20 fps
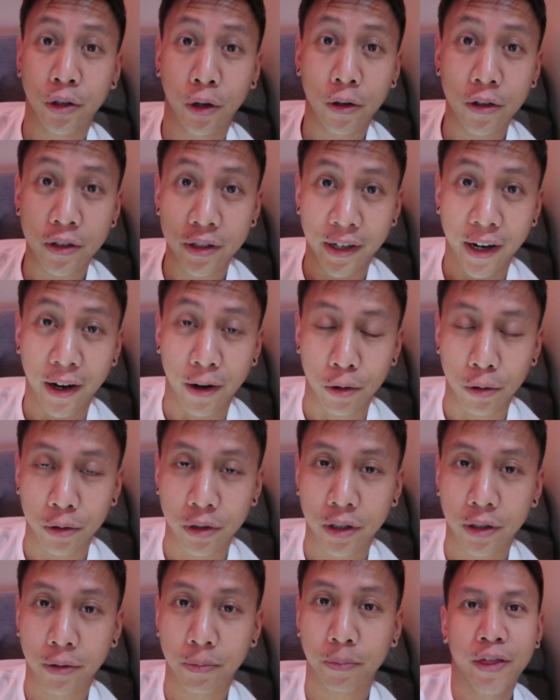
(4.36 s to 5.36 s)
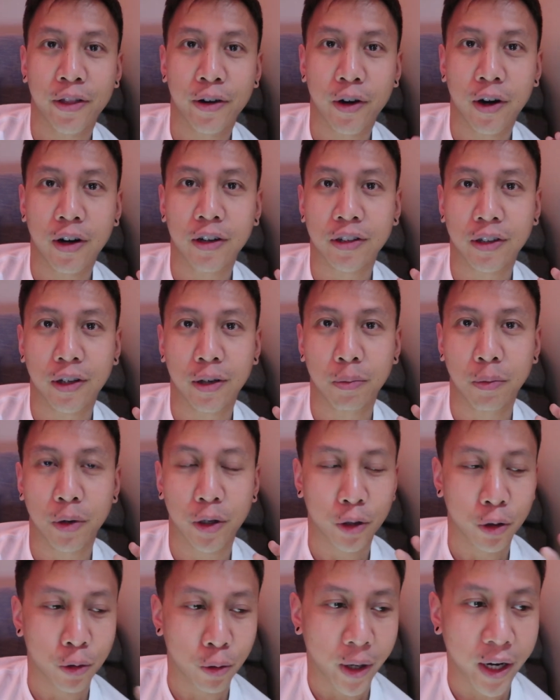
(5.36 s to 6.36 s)
turns out there are some
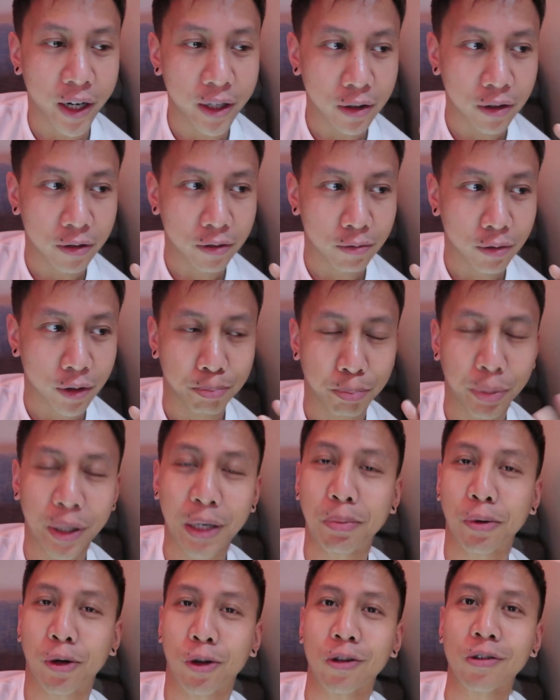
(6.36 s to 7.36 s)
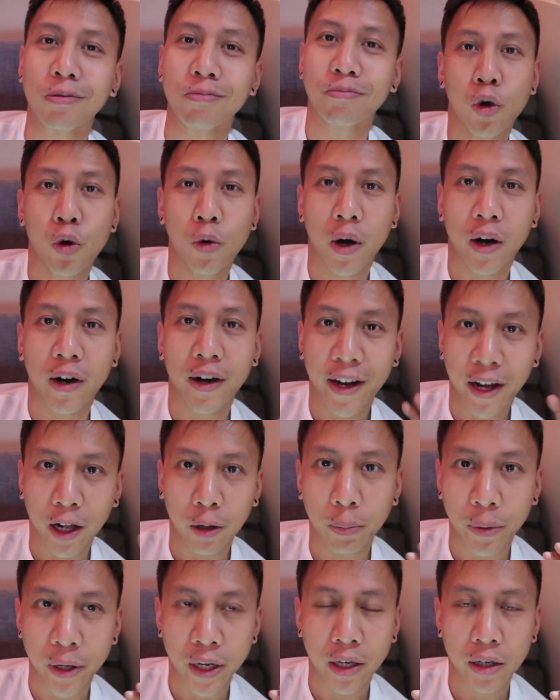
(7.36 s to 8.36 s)
great people who are
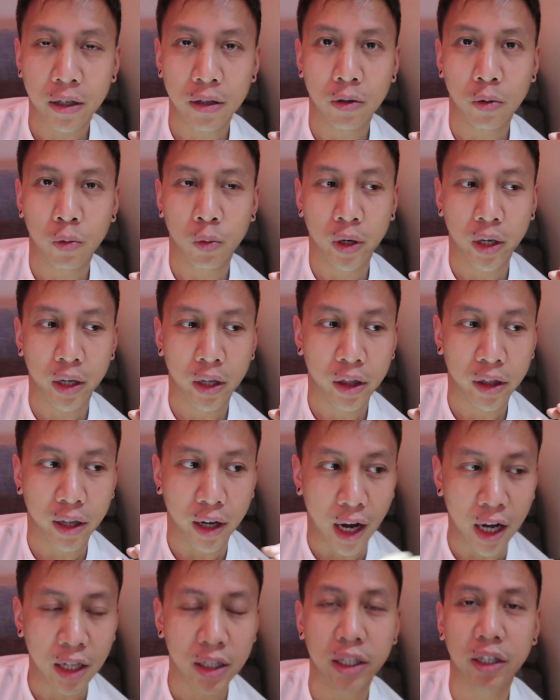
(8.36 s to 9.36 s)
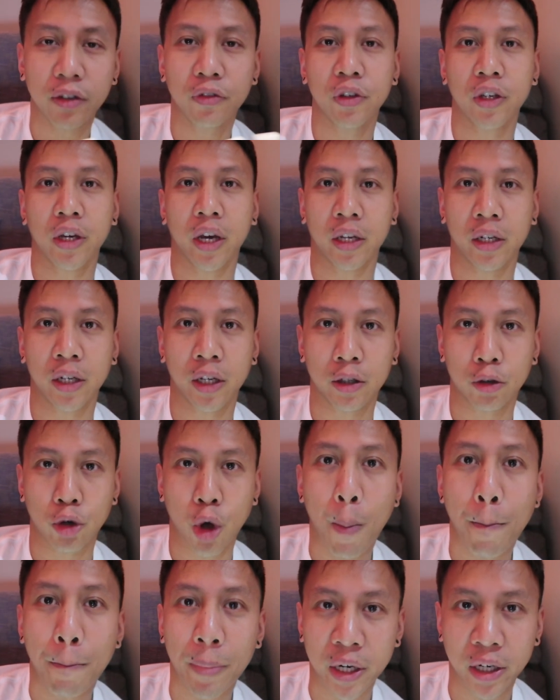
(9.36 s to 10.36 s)
helping with alleviating
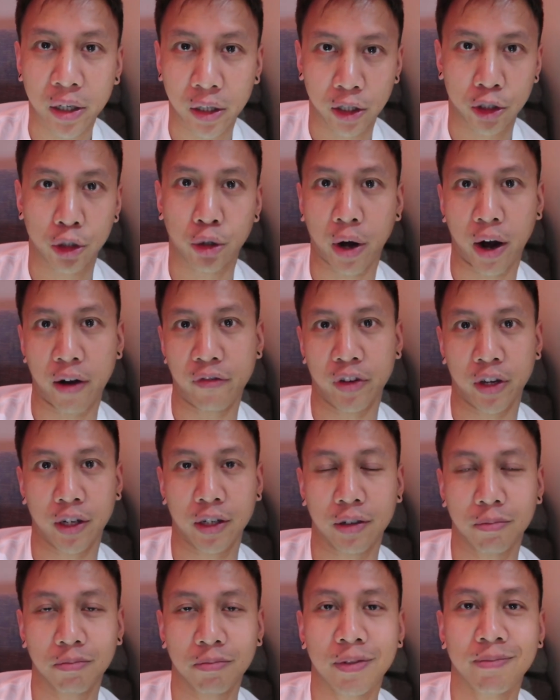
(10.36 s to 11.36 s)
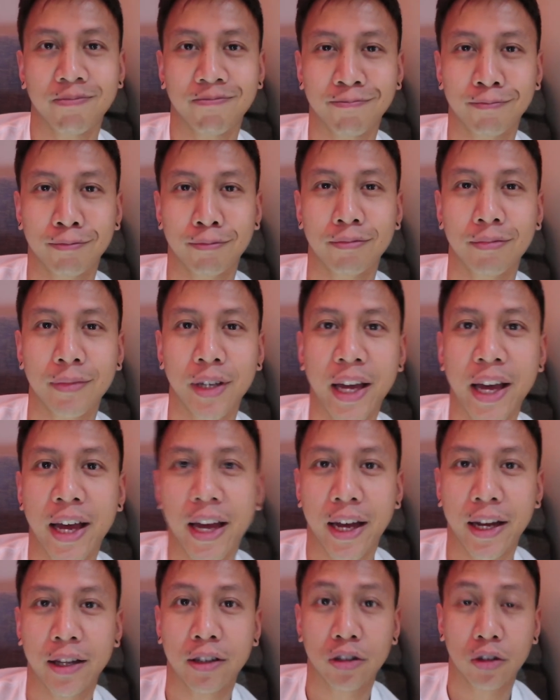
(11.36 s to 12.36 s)
Manila traffic. Mm
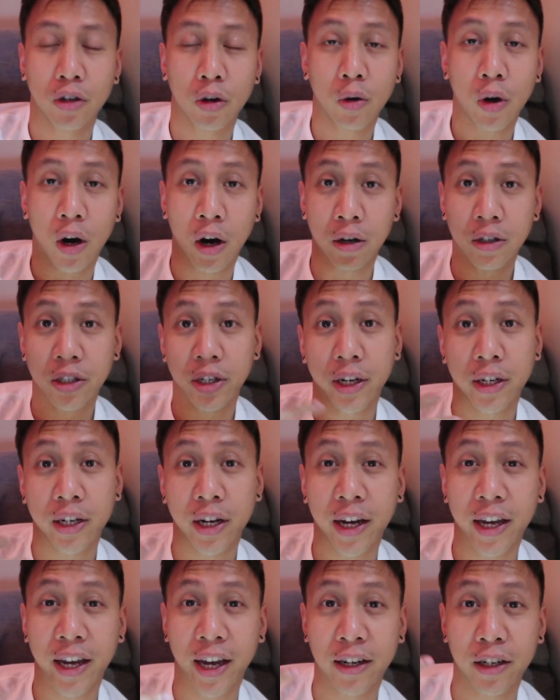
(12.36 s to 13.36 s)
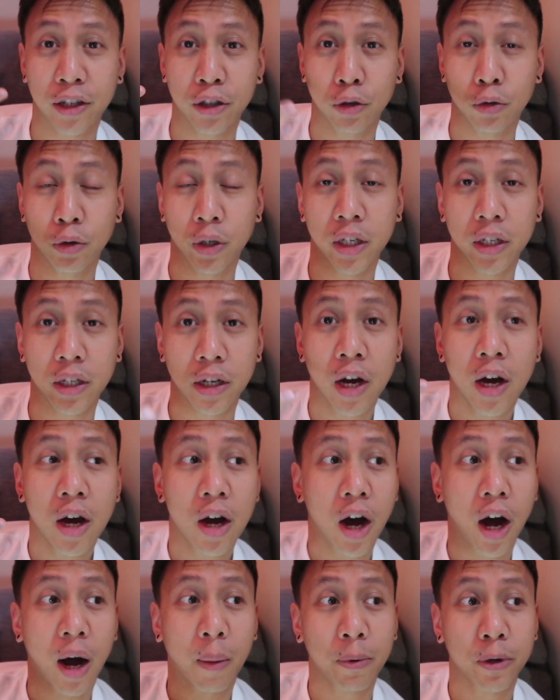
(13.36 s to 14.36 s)
-hmm. And so RJ and I had a unique
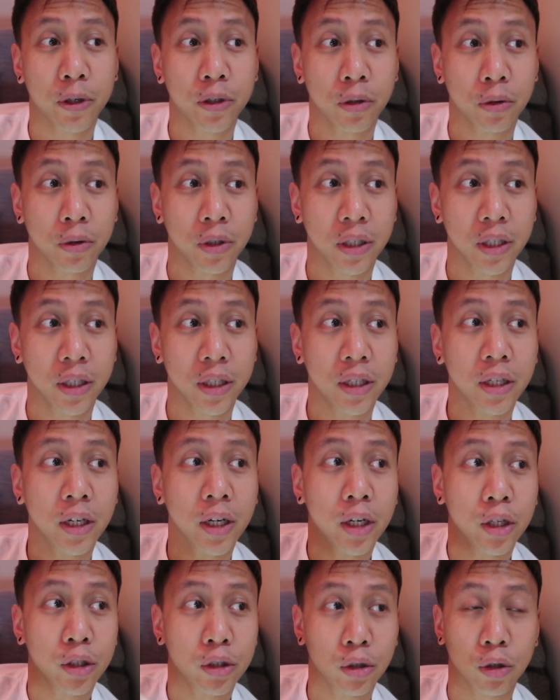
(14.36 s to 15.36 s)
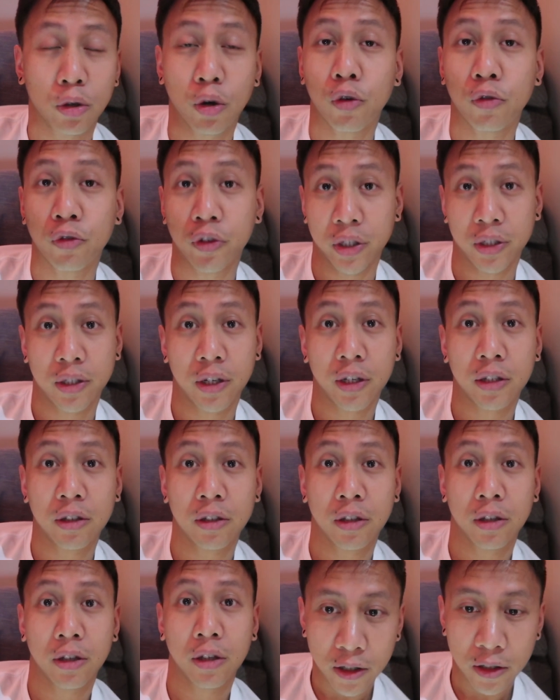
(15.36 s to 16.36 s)
opportunity to go visit
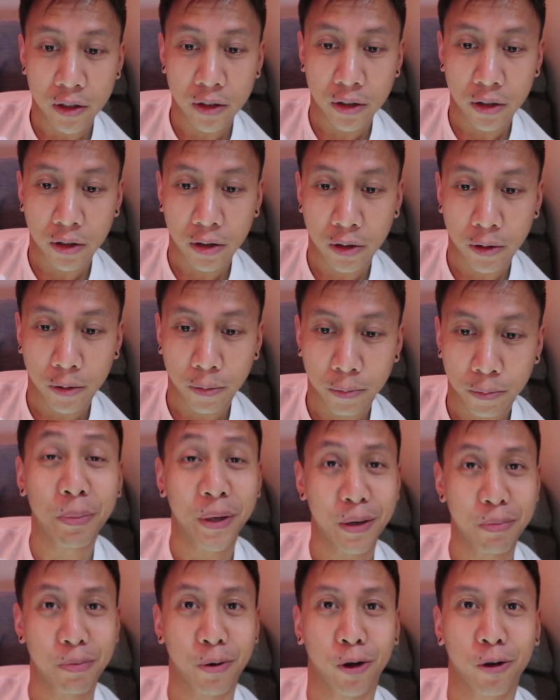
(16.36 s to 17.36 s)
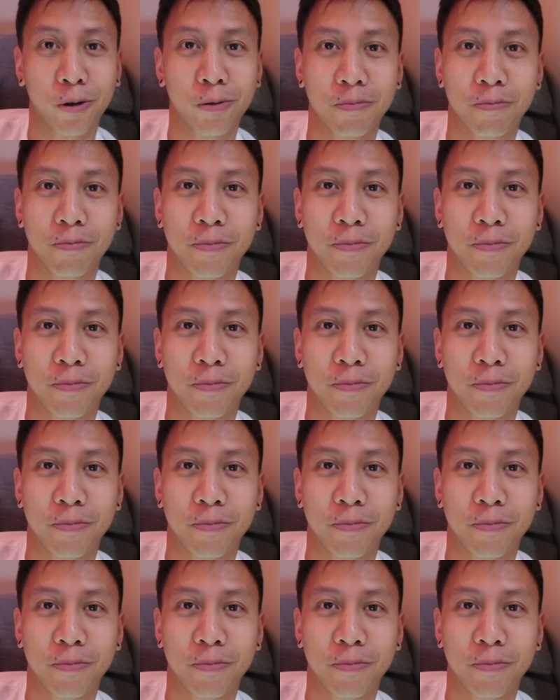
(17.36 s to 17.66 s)
these people